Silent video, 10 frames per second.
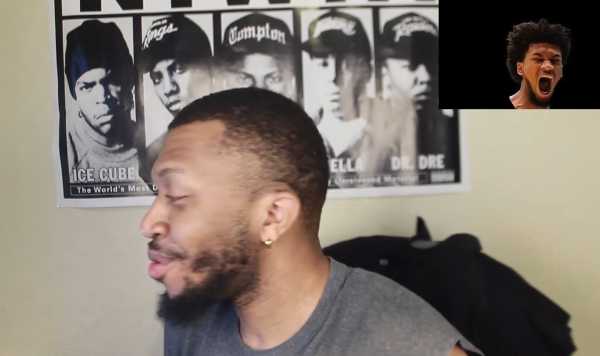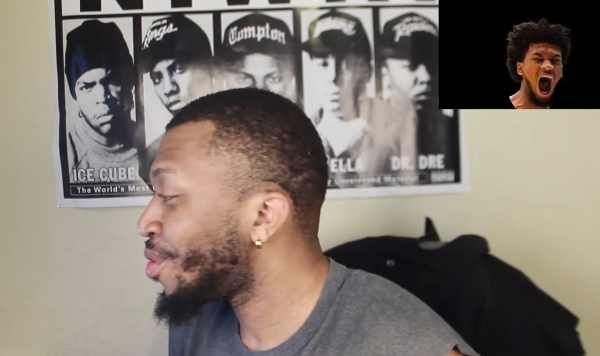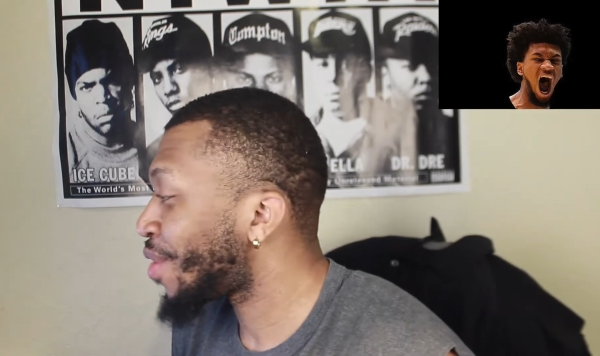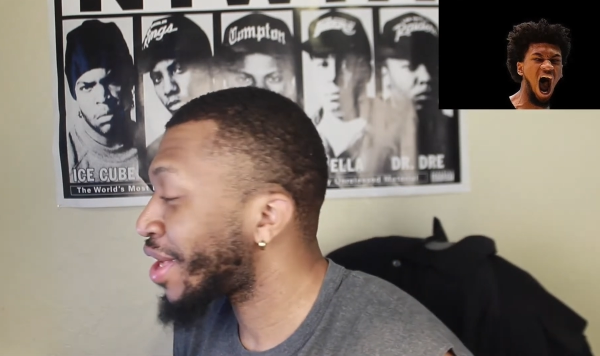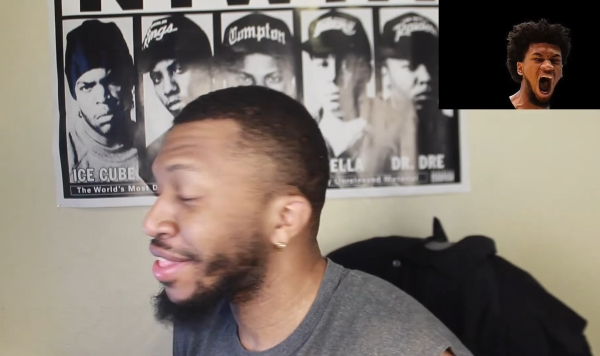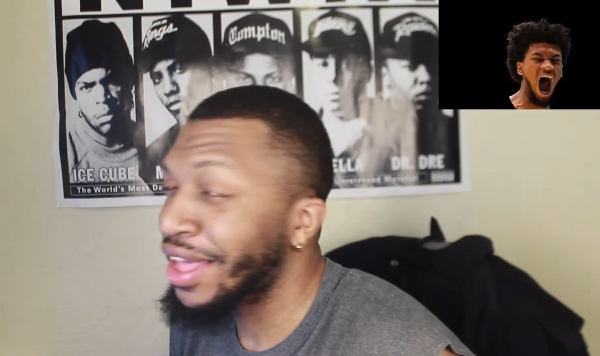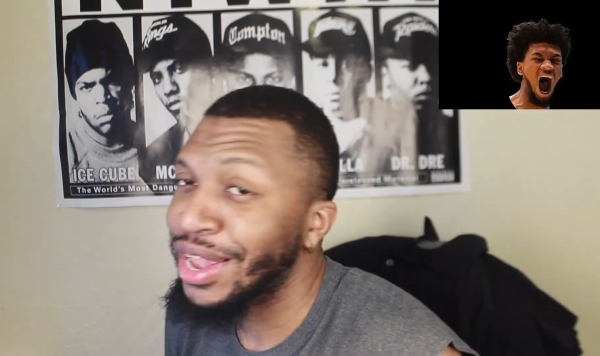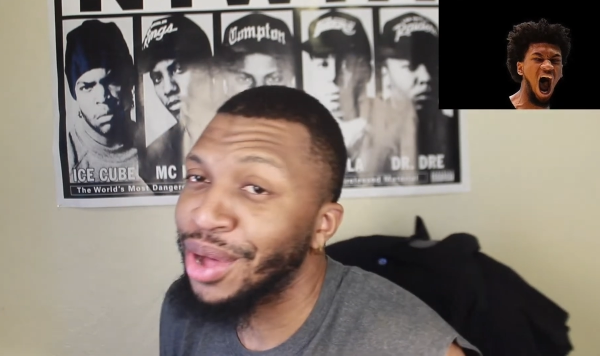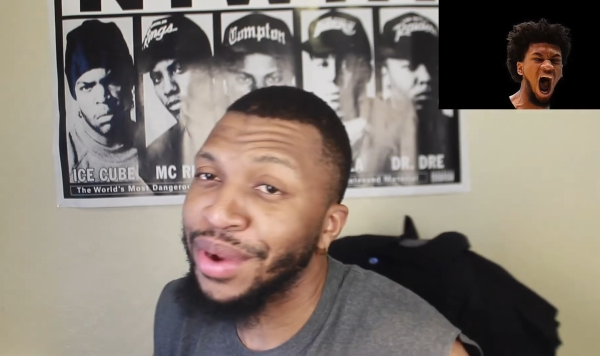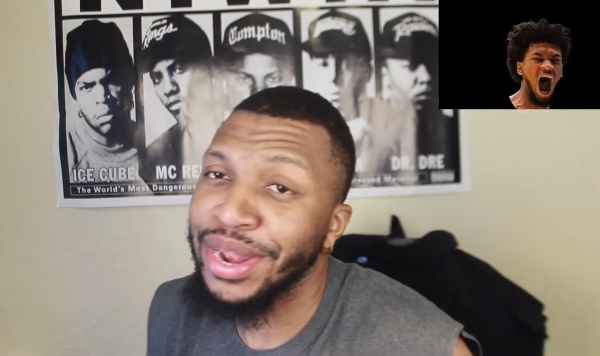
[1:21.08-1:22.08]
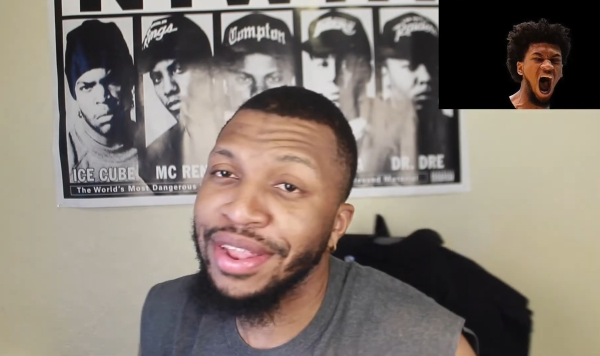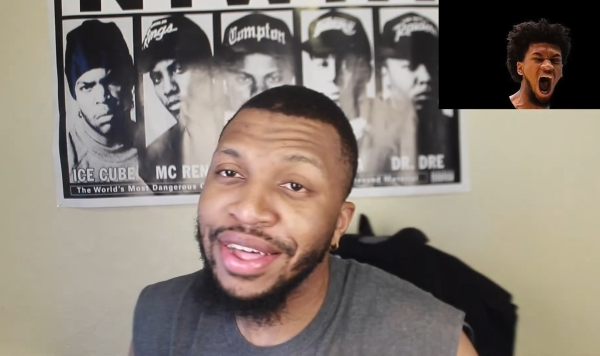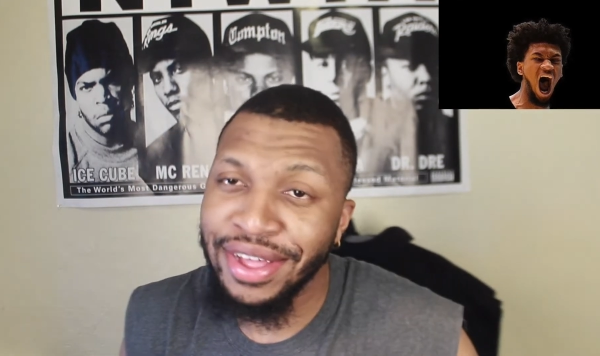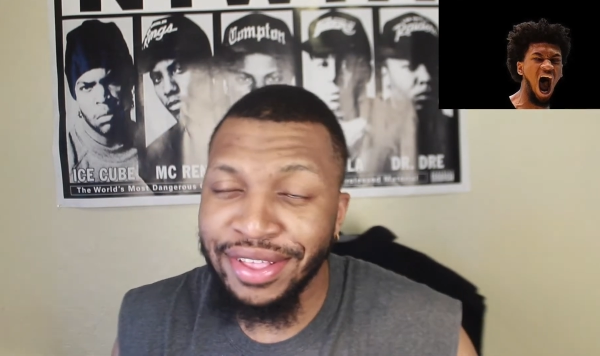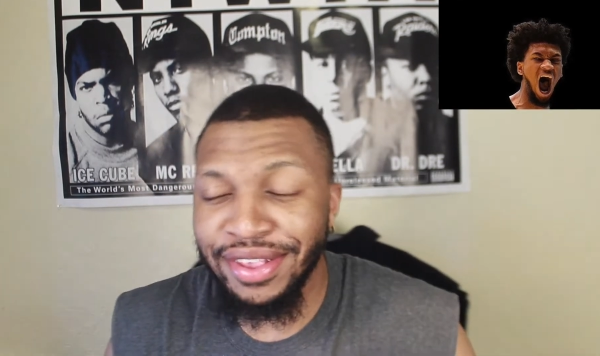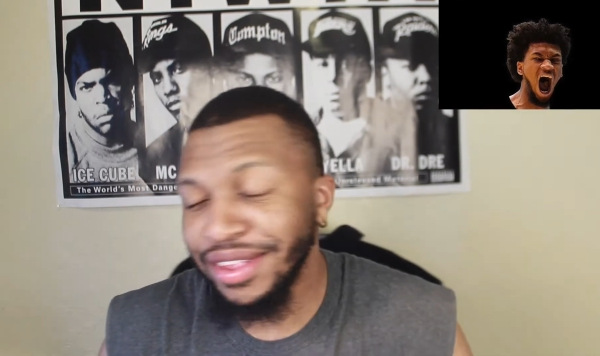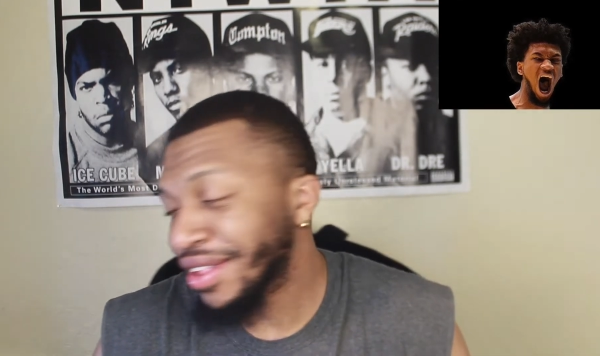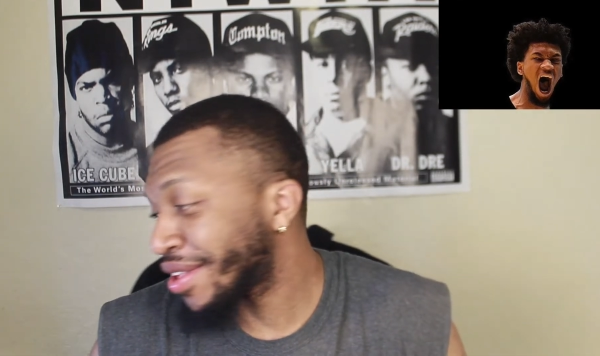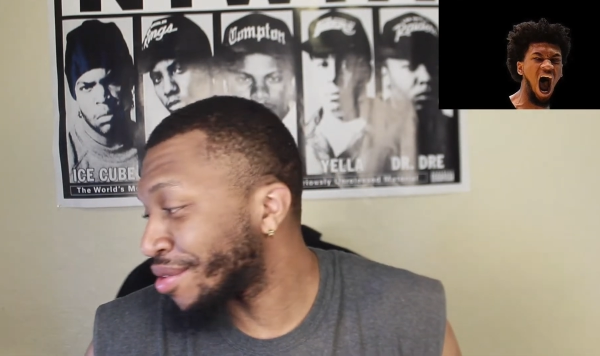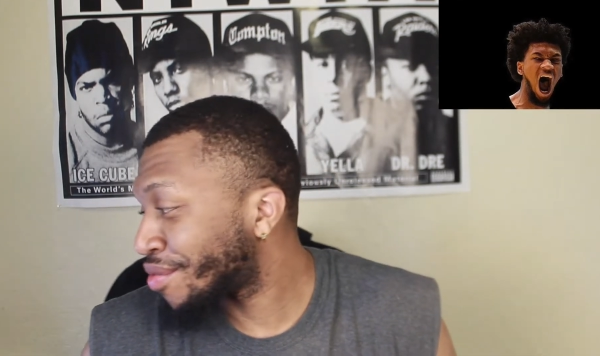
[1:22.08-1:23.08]
Speaker 1: you know that's that loaded
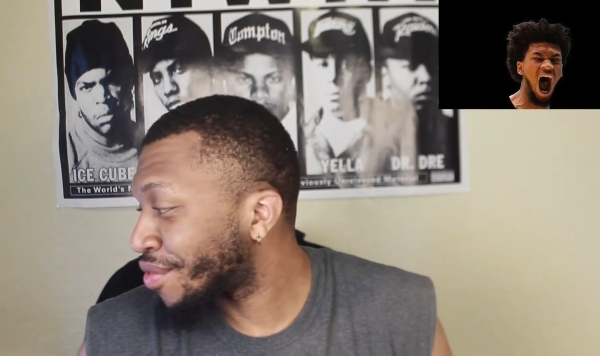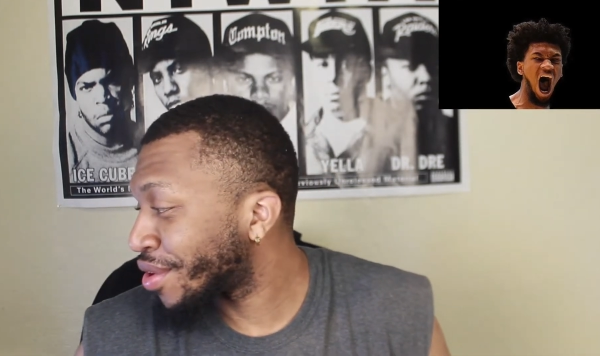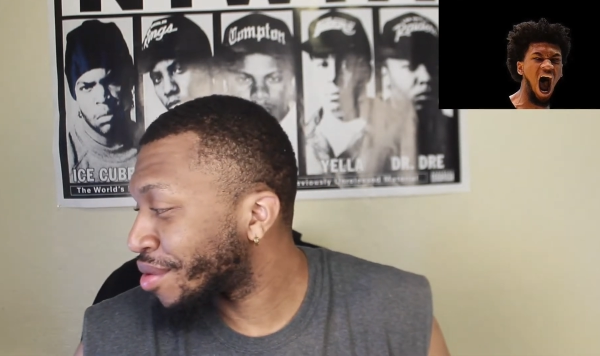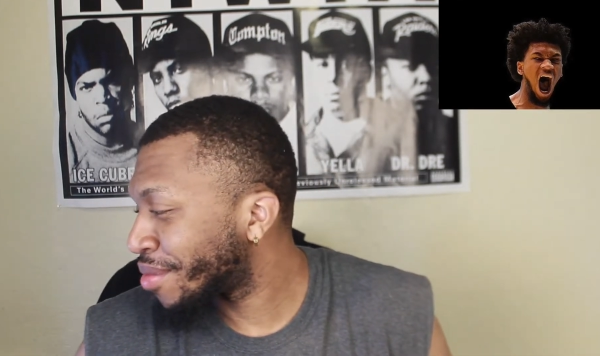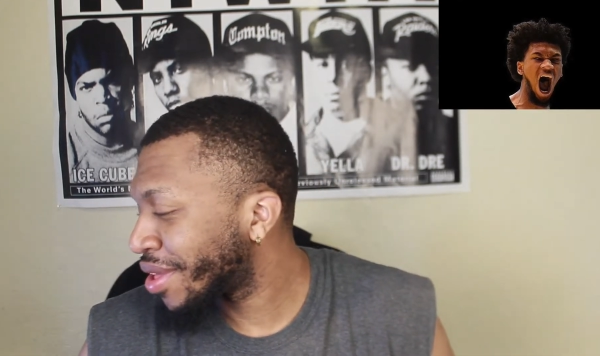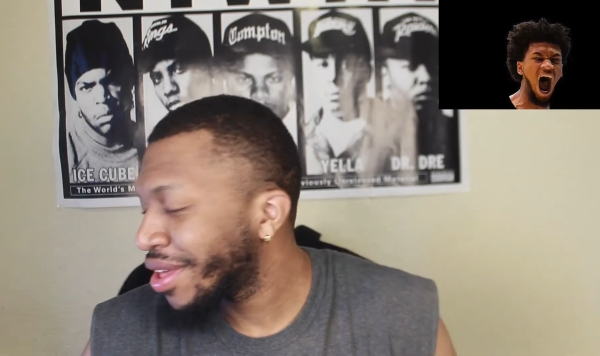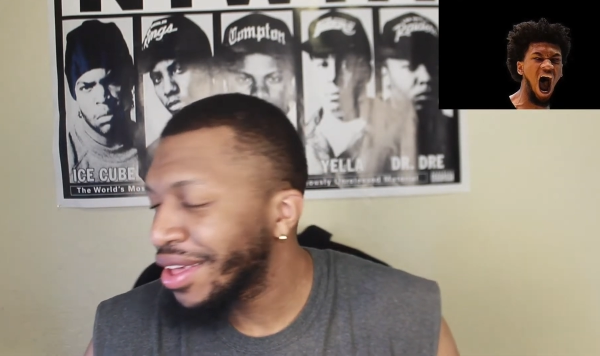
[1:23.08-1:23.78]
Lux. You feel me?